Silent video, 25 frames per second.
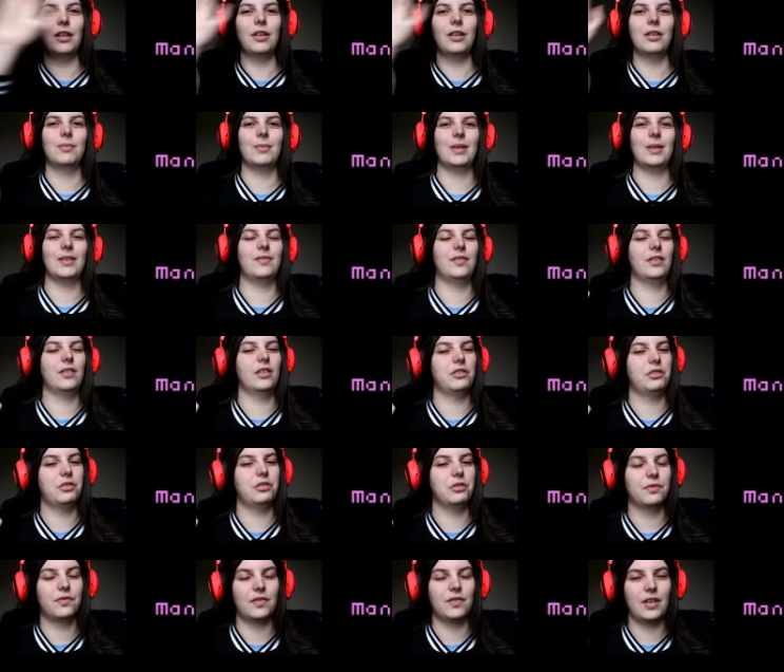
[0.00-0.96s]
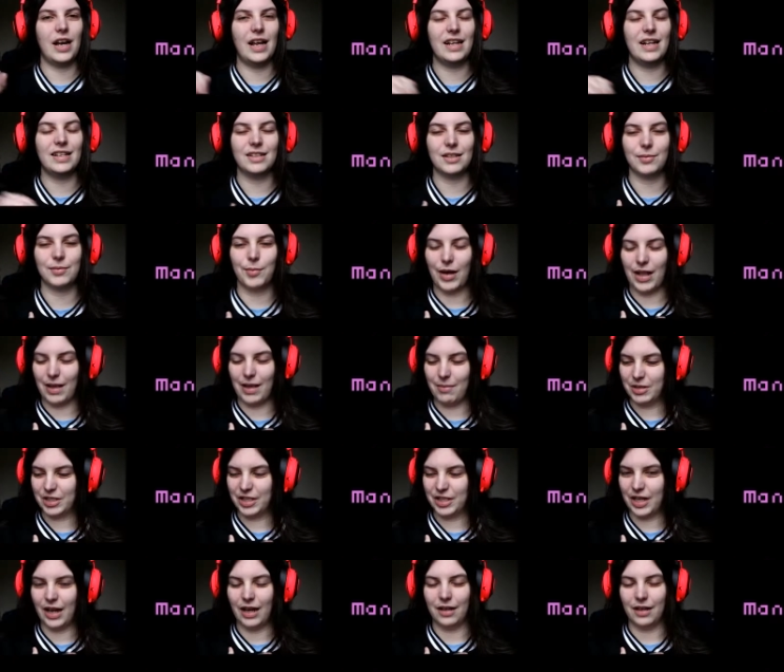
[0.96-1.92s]
Hello, my virtual friends. My
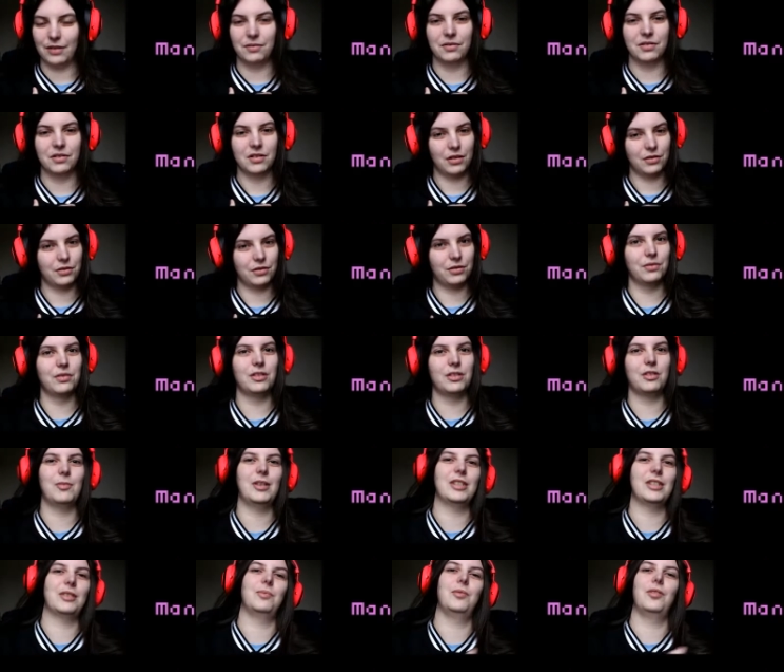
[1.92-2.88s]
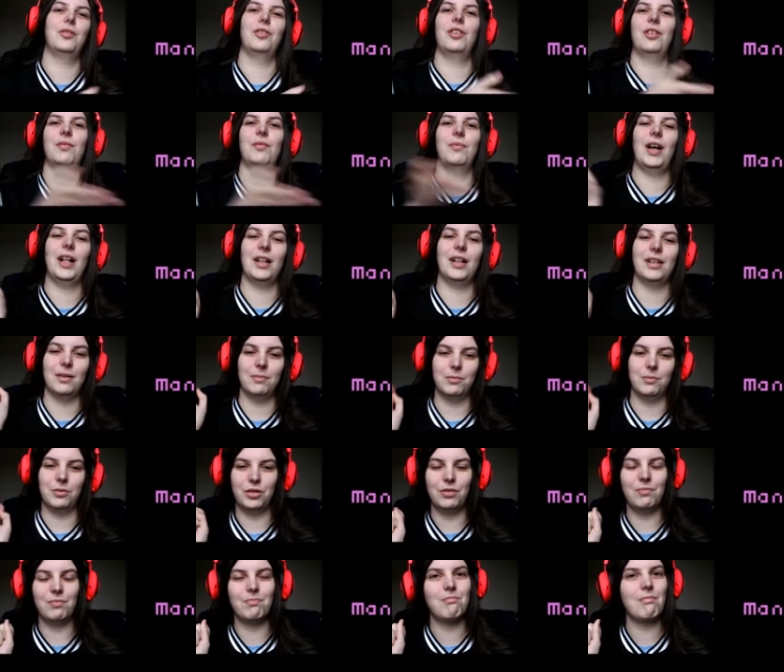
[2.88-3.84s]
name is Kathryn, also known as Miss Blue, and
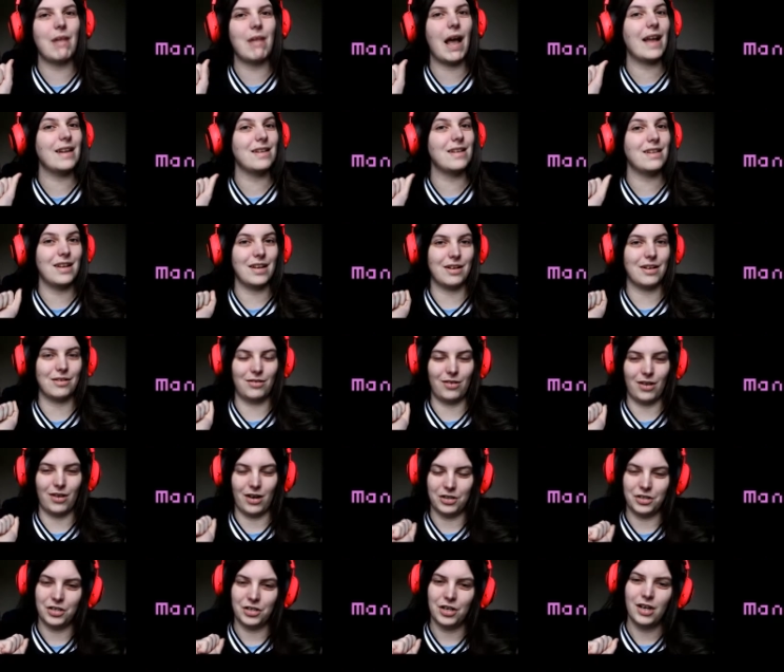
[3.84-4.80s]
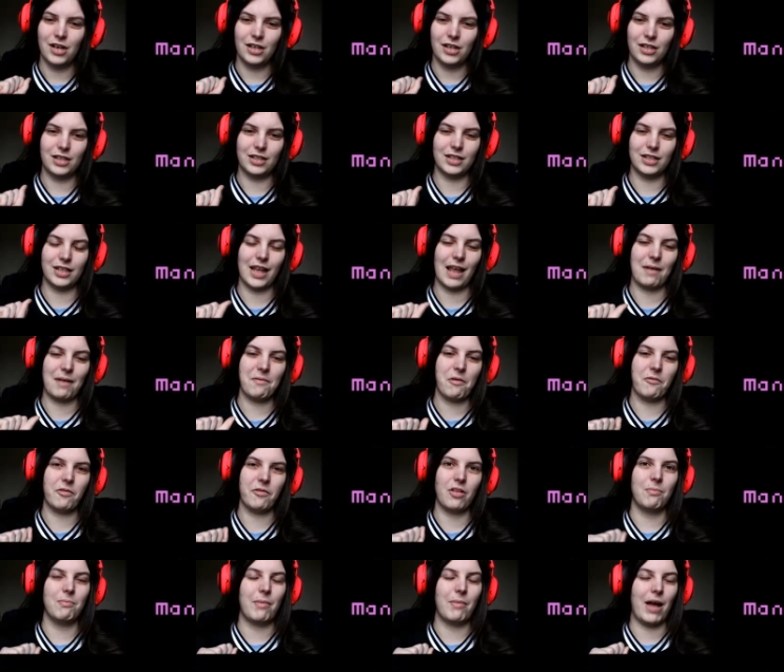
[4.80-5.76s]
welcome to Mandy Crush. This is a game
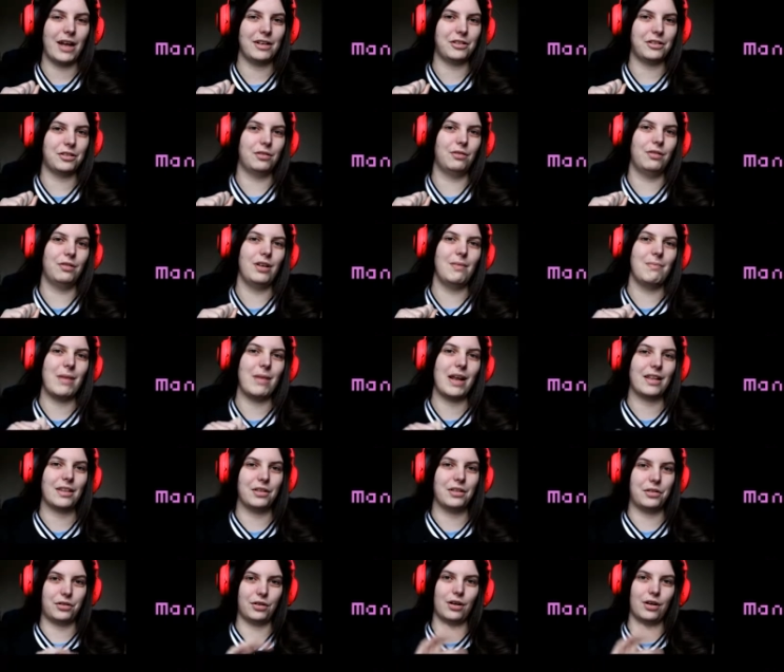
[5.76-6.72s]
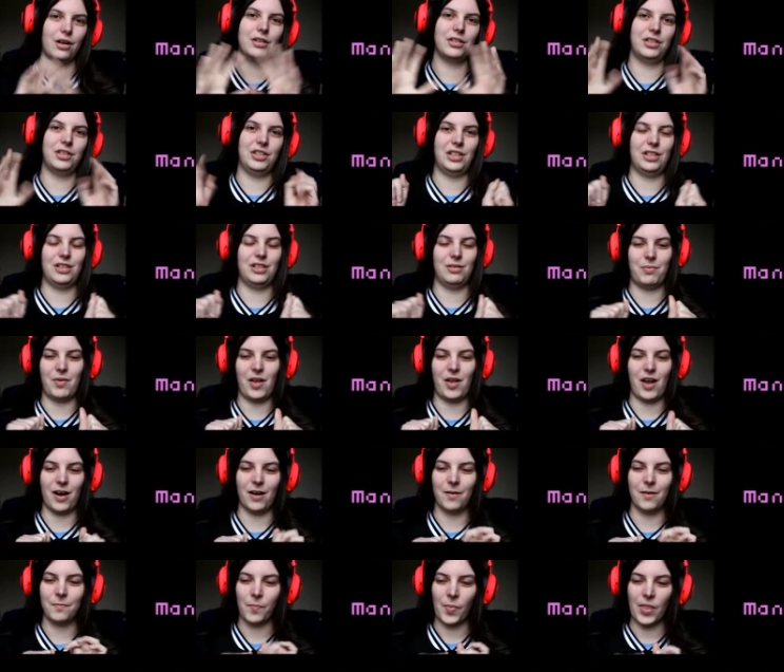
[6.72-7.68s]
where have to match three, make the drugs
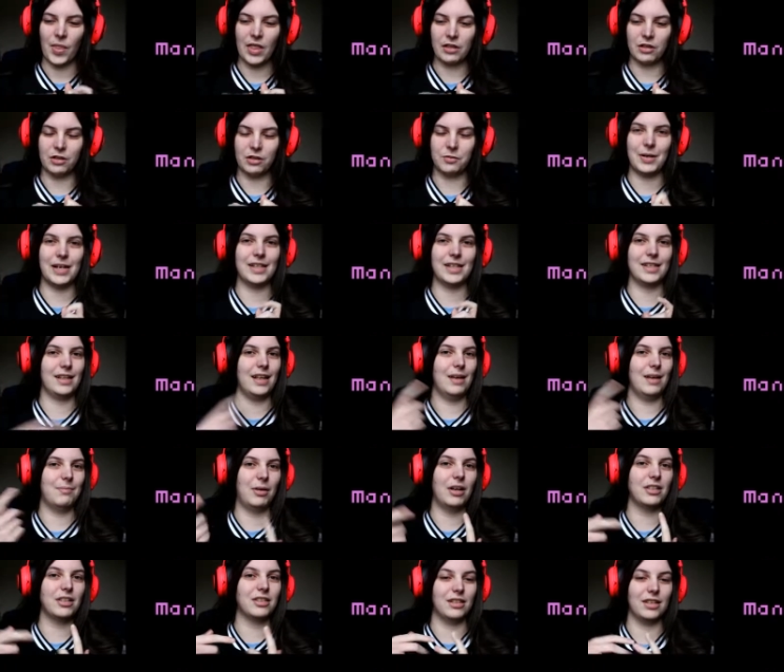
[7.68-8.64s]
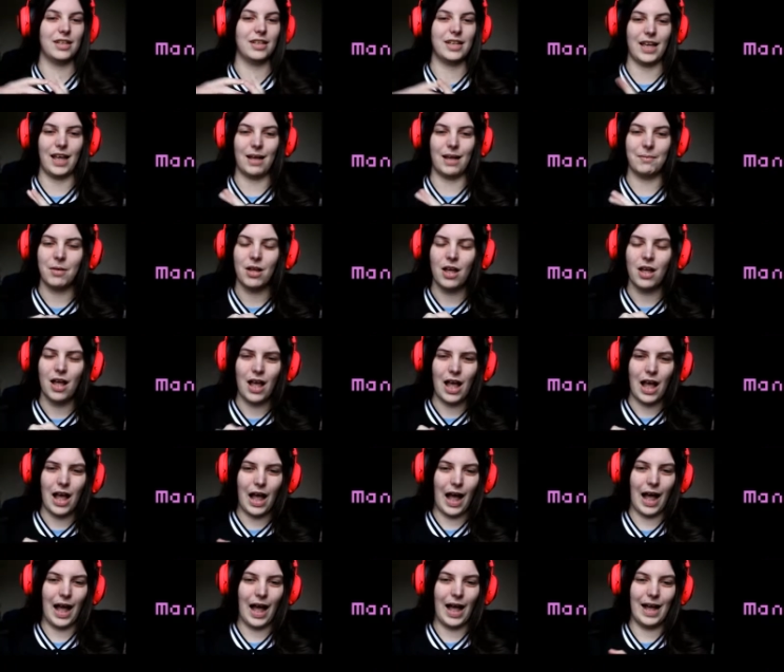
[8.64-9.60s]
disappear. So it's basically a puzzly game.
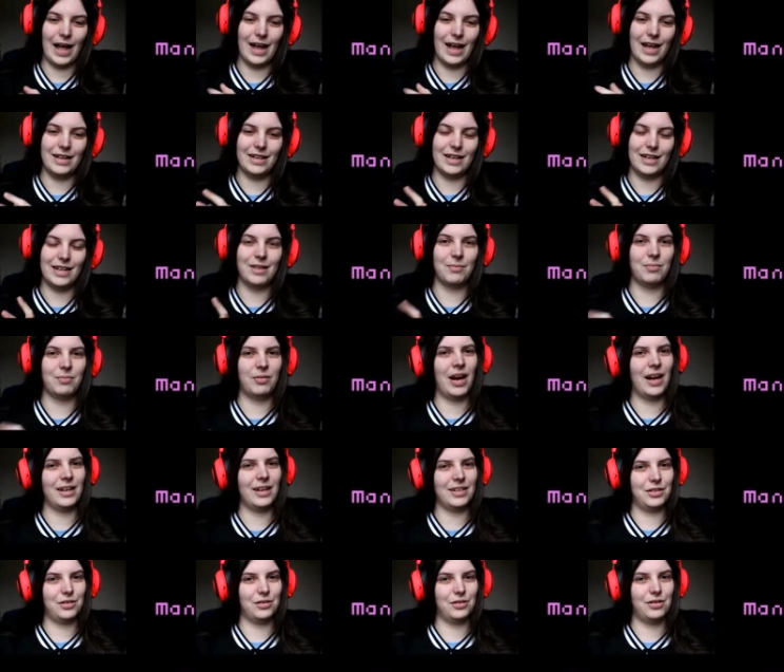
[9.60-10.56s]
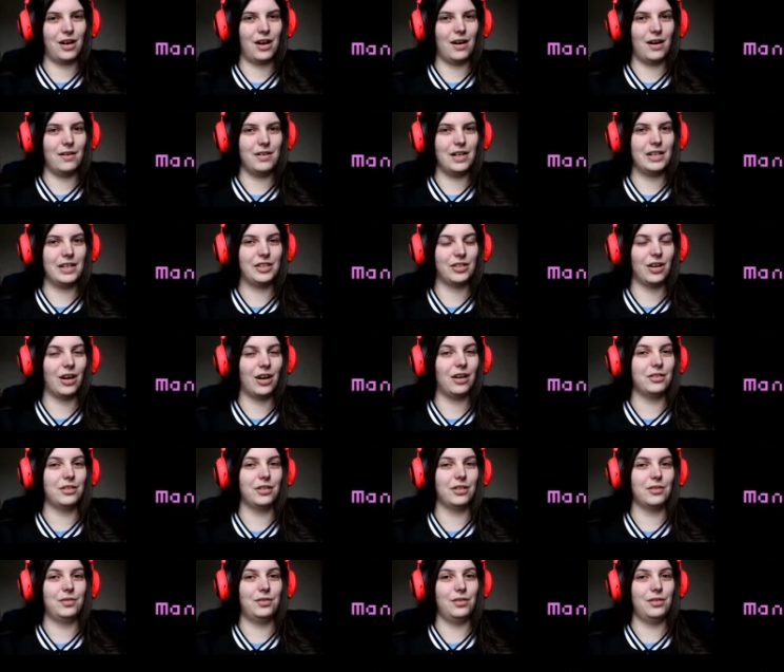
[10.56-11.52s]
And in the practice round, it
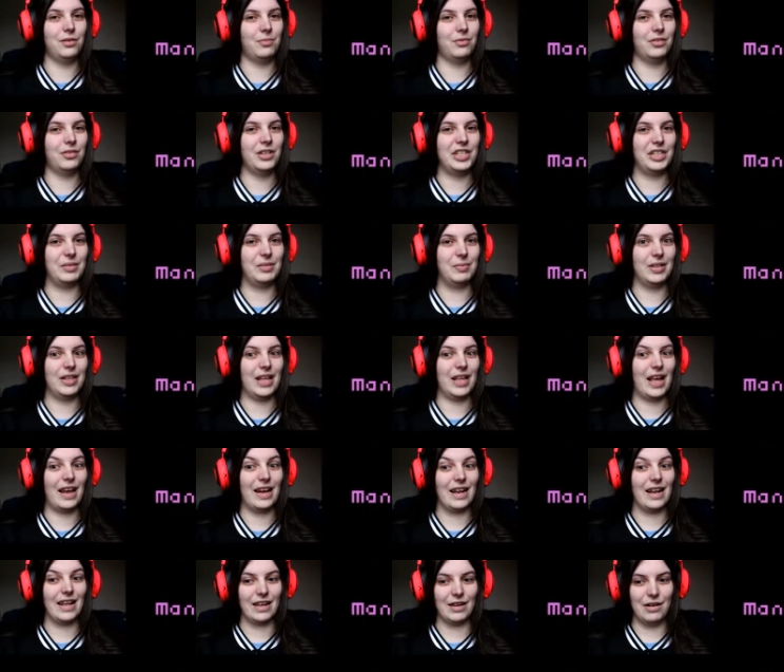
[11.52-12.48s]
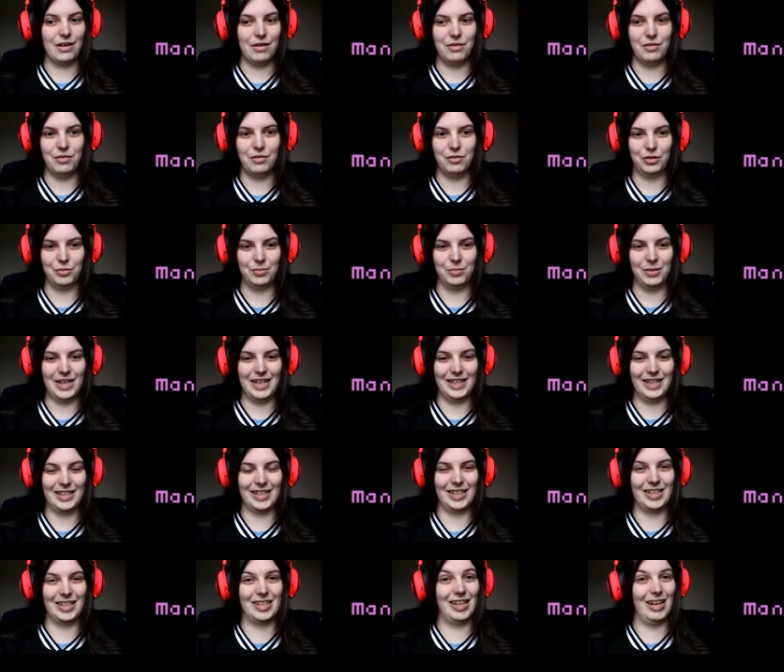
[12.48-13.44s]
starts off super easy, but then it goes
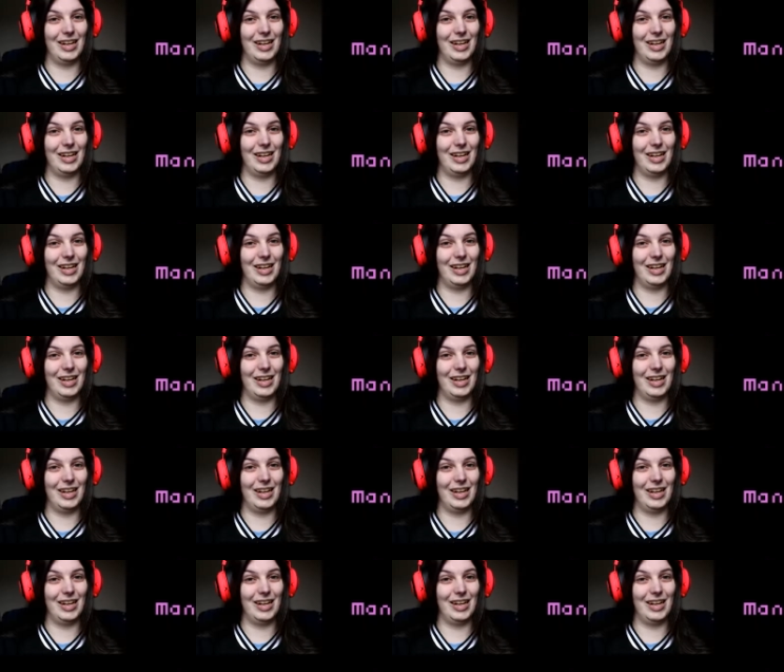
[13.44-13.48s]
places.